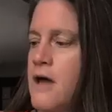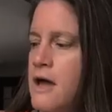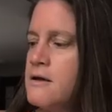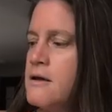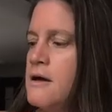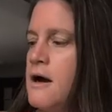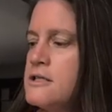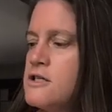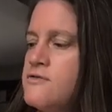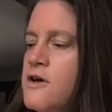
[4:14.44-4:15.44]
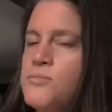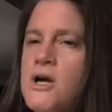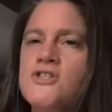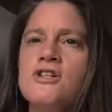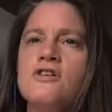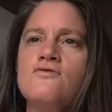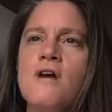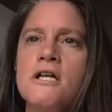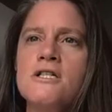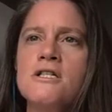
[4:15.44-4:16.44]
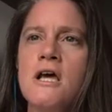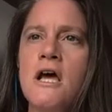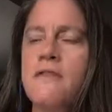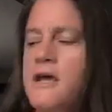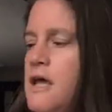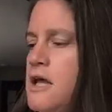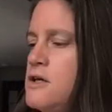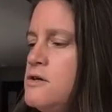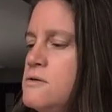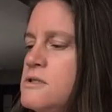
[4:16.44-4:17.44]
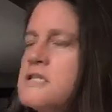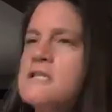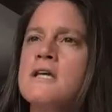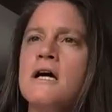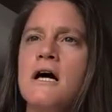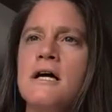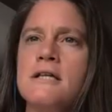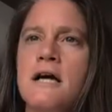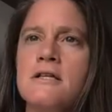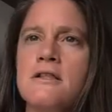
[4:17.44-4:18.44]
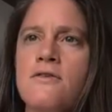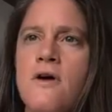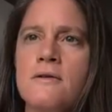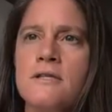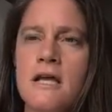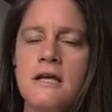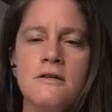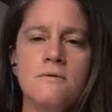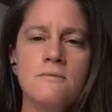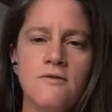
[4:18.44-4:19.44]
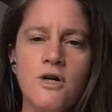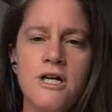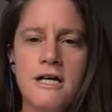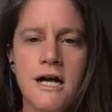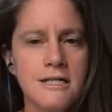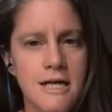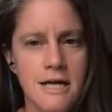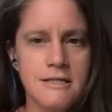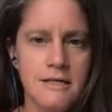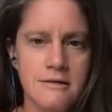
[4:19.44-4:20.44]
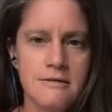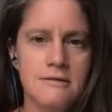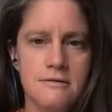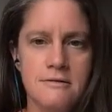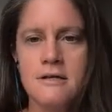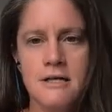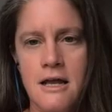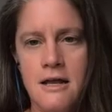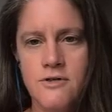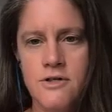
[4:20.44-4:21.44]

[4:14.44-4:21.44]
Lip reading: Okay. All right. So you felt pressured and rushed, and then you didn't take contact on the throw. Instead, you avoided contact and did not